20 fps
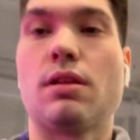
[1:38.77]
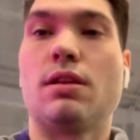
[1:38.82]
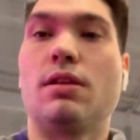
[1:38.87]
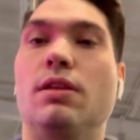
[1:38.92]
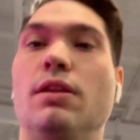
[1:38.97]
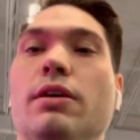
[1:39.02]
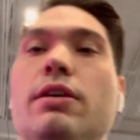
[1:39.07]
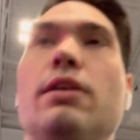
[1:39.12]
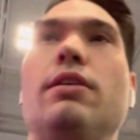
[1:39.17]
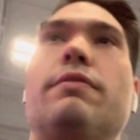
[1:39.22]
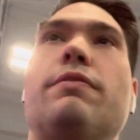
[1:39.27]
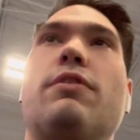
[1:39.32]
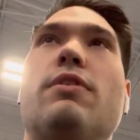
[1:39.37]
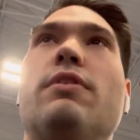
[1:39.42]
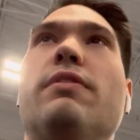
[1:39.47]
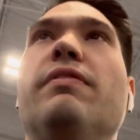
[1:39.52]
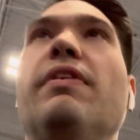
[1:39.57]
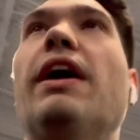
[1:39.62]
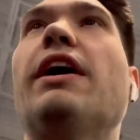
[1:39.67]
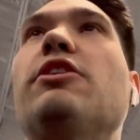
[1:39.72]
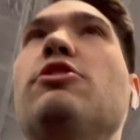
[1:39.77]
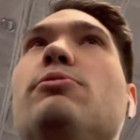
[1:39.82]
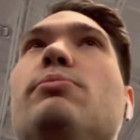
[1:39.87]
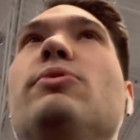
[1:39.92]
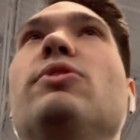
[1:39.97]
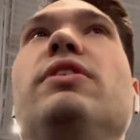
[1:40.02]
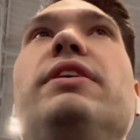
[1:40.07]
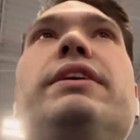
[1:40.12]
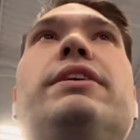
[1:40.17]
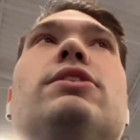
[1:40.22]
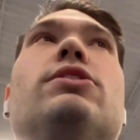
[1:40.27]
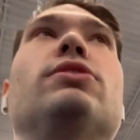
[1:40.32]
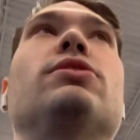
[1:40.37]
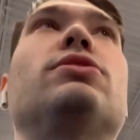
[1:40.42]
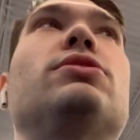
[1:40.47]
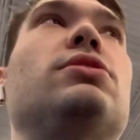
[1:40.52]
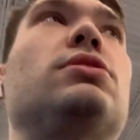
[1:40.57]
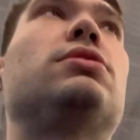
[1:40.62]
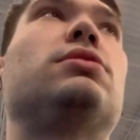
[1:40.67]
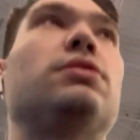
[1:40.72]
looking for the vacuum
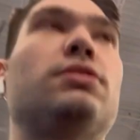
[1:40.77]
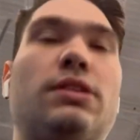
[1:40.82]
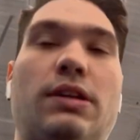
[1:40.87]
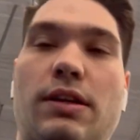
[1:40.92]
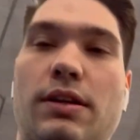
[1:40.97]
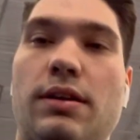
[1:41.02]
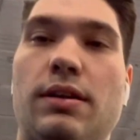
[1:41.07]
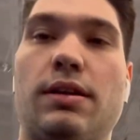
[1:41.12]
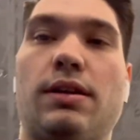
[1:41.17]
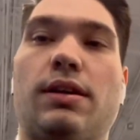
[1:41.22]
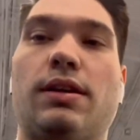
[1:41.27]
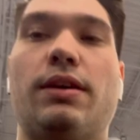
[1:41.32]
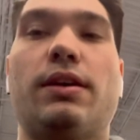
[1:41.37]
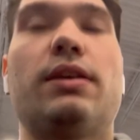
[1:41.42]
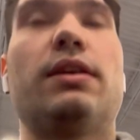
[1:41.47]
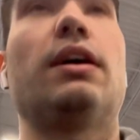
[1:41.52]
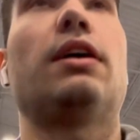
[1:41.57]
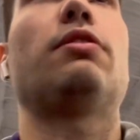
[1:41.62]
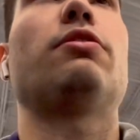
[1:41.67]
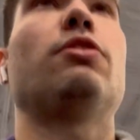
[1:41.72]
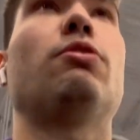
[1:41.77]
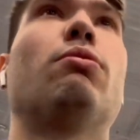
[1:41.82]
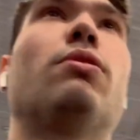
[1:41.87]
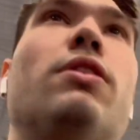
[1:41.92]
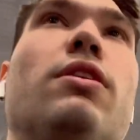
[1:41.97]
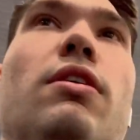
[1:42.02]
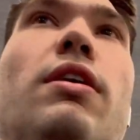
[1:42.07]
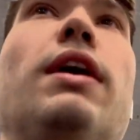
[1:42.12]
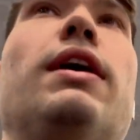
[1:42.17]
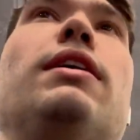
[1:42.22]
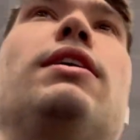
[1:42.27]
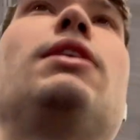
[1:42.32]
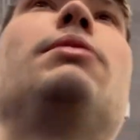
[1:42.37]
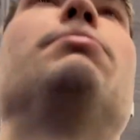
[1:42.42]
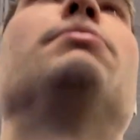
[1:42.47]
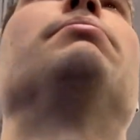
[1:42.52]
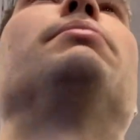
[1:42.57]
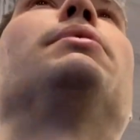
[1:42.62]
cleaners. I don't know where they're at. Keep in